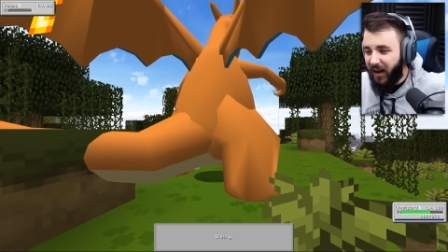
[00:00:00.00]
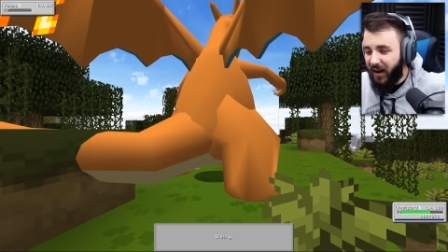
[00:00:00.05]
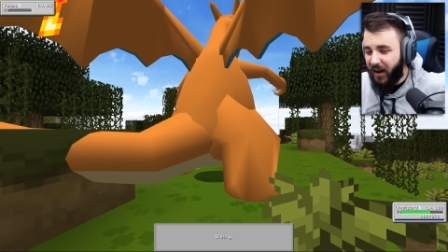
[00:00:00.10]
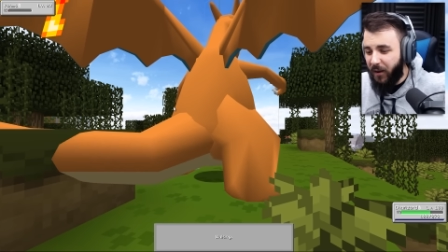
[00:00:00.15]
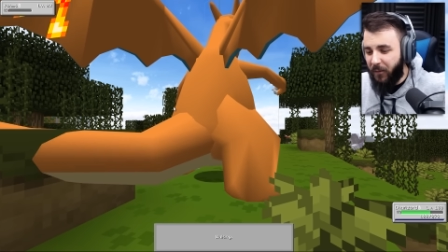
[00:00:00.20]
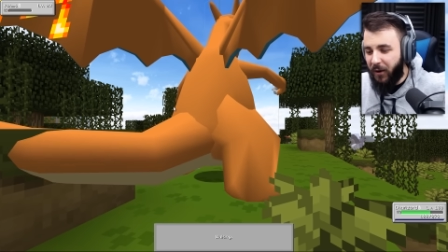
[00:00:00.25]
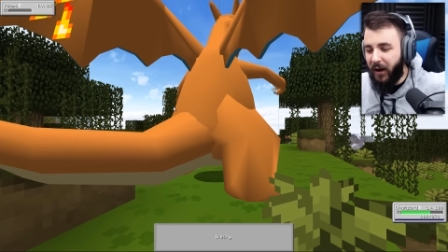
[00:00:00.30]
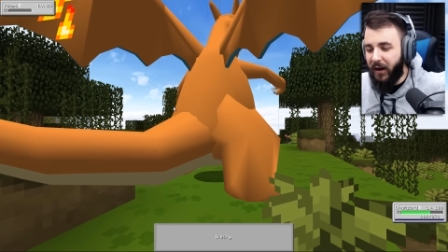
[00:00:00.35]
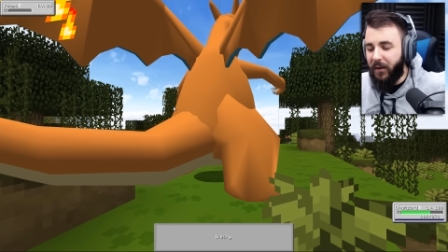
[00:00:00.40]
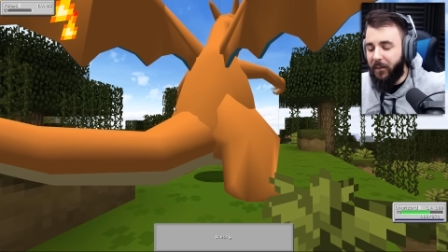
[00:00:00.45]

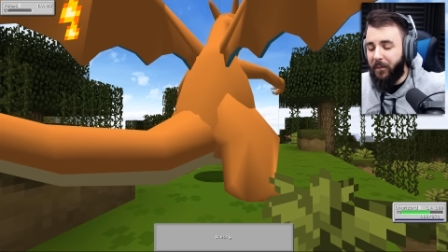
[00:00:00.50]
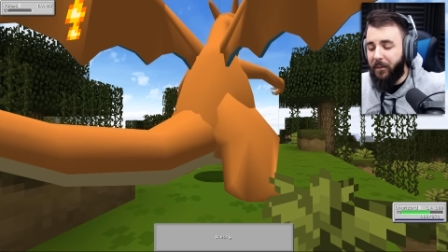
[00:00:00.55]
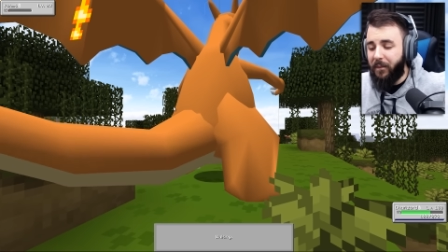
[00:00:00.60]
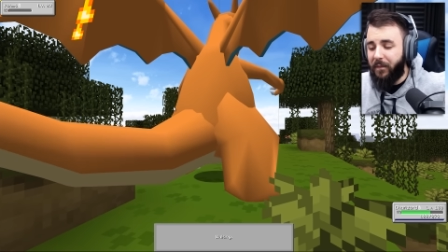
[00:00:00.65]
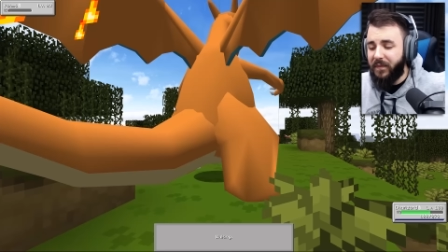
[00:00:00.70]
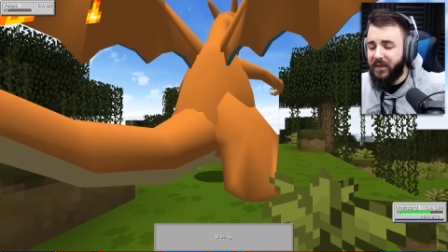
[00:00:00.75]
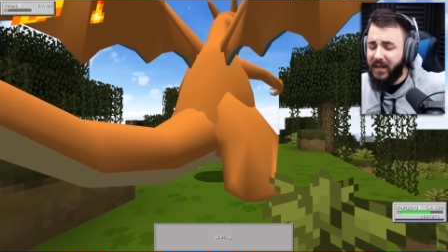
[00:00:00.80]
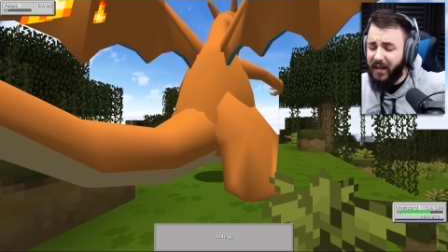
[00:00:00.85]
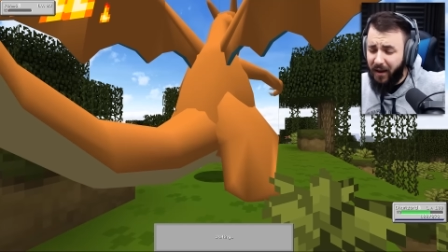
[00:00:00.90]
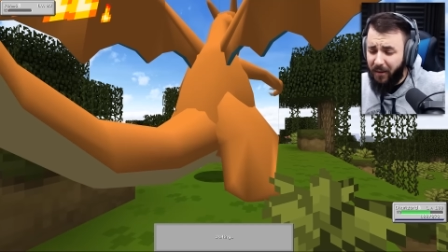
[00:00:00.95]
Come on.
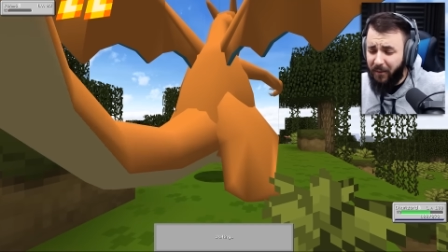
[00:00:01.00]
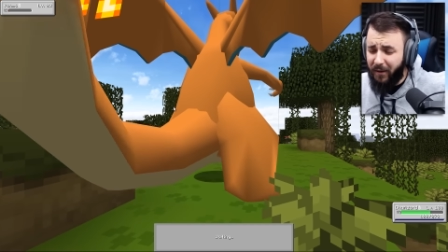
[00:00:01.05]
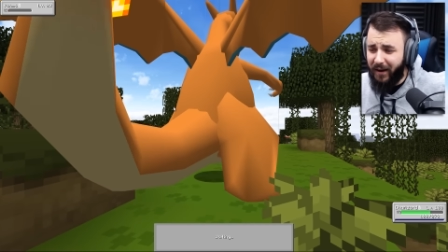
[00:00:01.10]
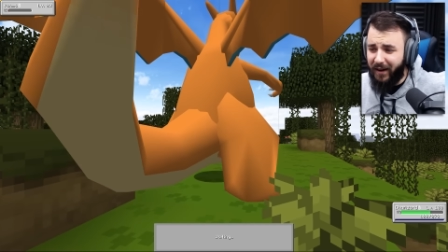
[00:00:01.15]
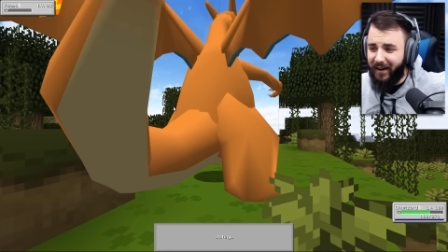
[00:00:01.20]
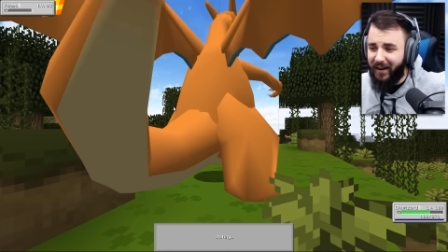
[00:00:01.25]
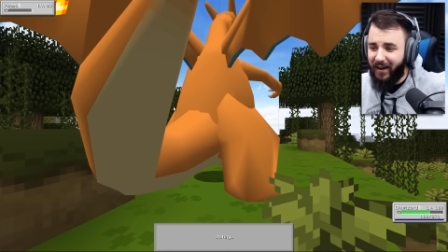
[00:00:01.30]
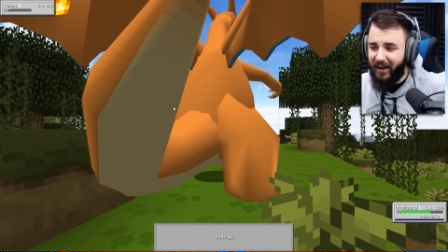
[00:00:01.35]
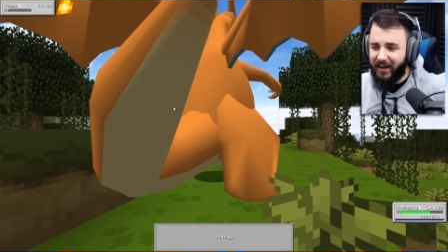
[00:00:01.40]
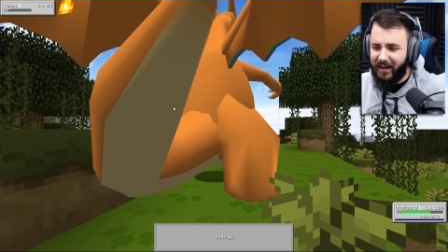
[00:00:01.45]
Come
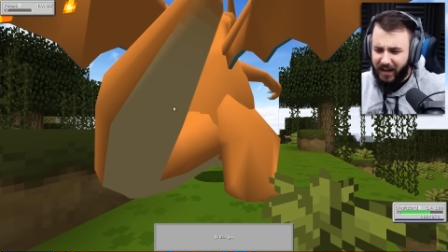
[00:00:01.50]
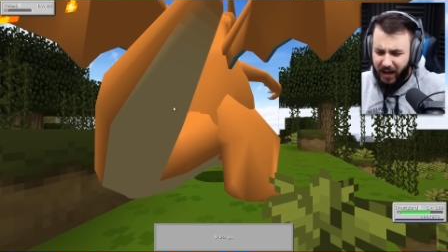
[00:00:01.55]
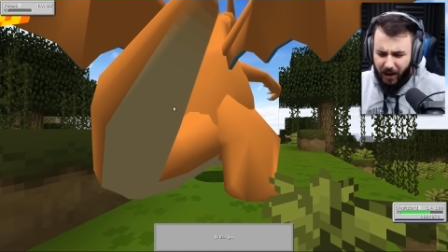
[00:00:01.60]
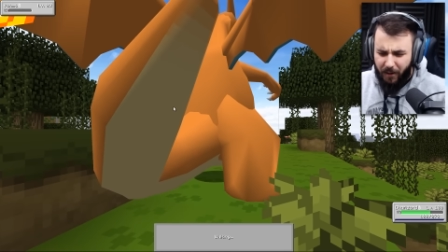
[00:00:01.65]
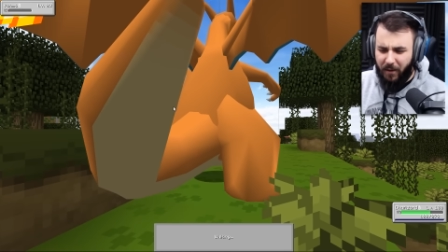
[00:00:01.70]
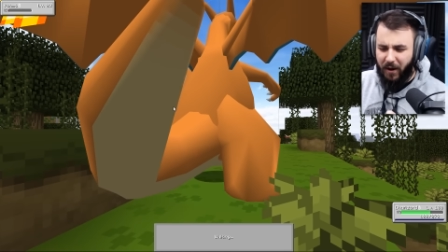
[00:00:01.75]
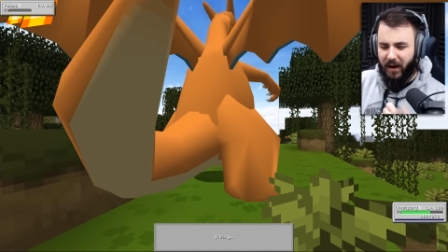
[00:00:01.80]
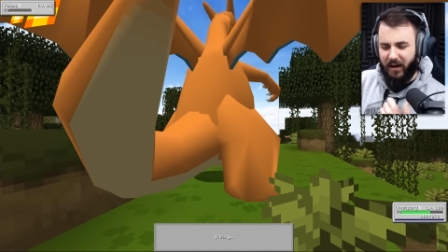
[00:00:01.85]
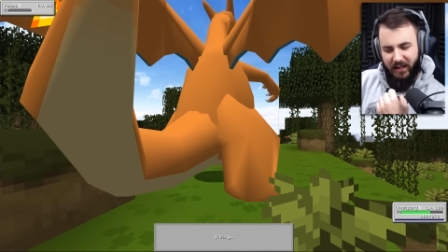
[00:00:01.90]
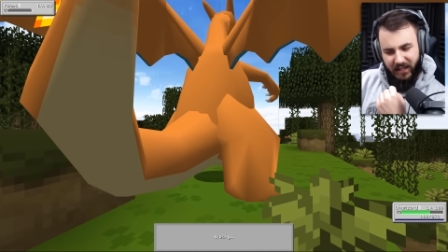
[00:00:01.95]
on.
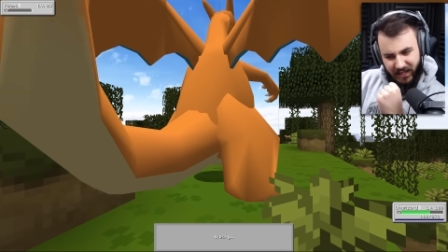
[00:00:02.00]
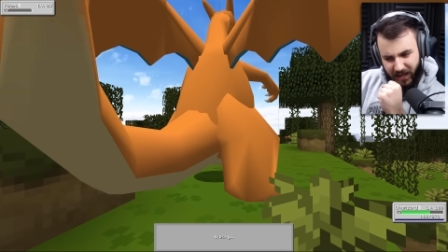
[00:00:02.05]
Come on.